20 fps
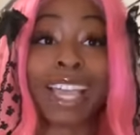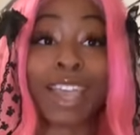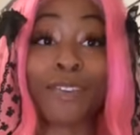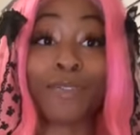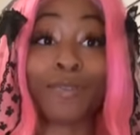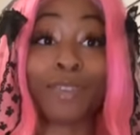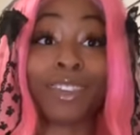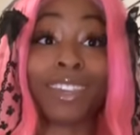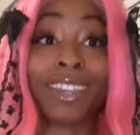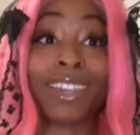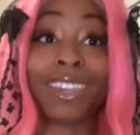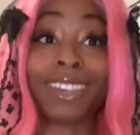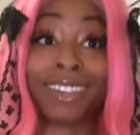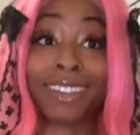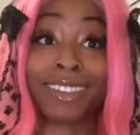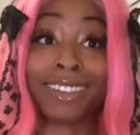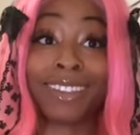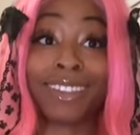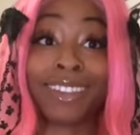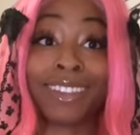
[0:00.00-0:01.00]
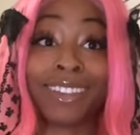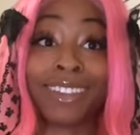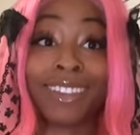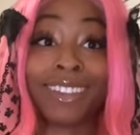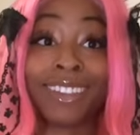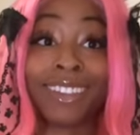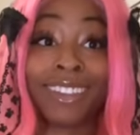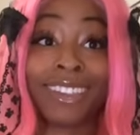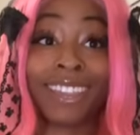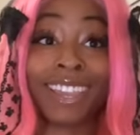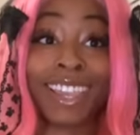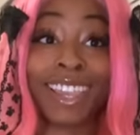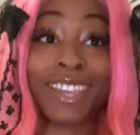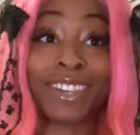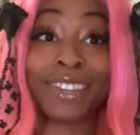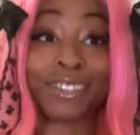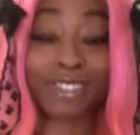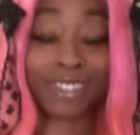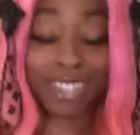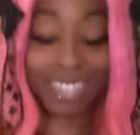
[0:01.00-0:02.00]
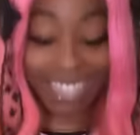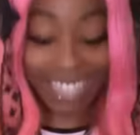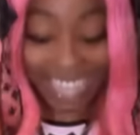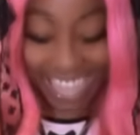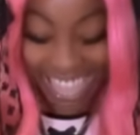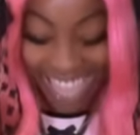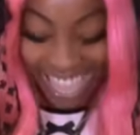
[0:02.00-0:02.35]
every entrance.